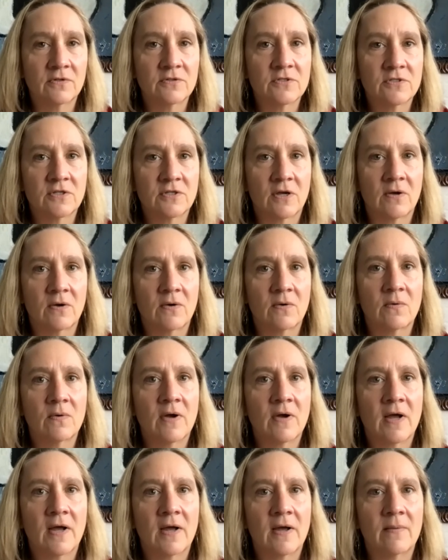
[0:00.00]
So
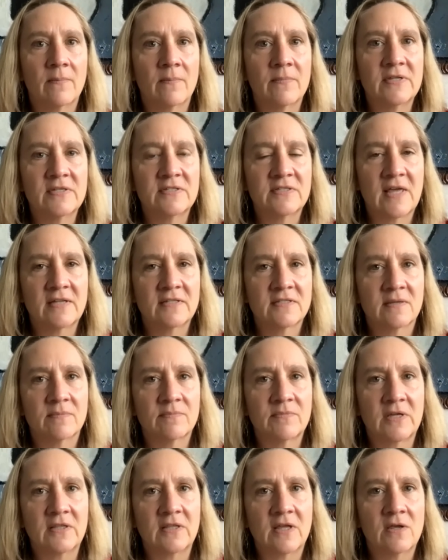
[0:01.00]
is that
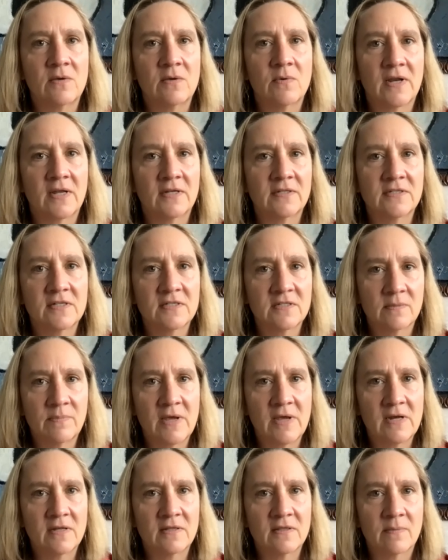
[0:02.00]
something that you would
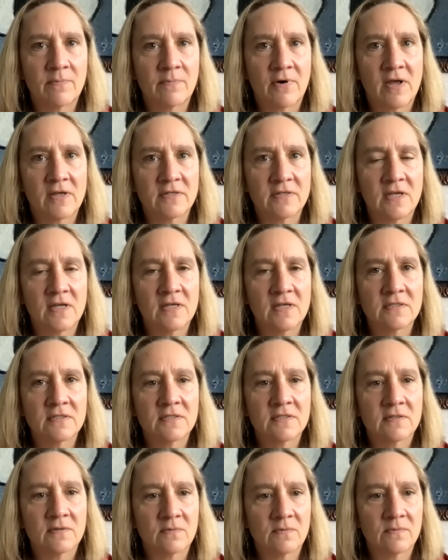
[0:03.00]
anticipate in the
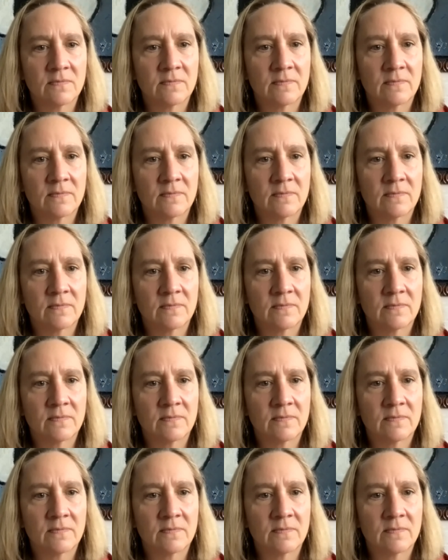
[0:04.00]
process?